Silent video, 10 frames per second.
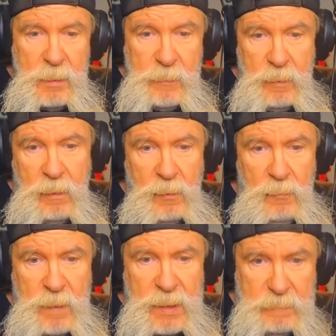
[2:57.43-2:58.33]
they're
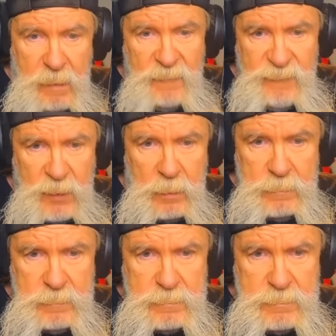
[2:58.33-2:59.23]
owned by the mafia.
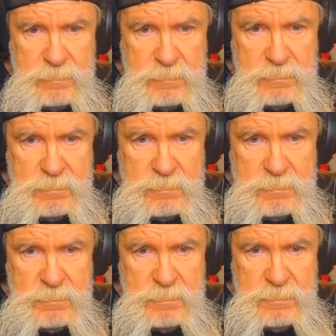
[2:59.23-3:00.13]

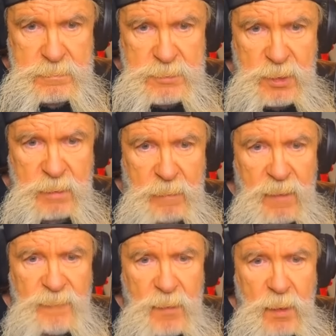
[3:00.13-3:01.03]
See, the
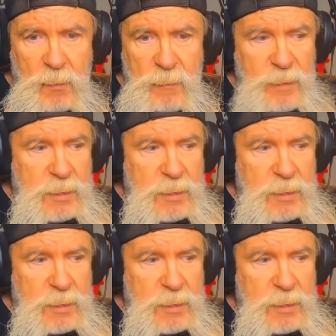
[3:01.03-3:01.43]
mafia go to these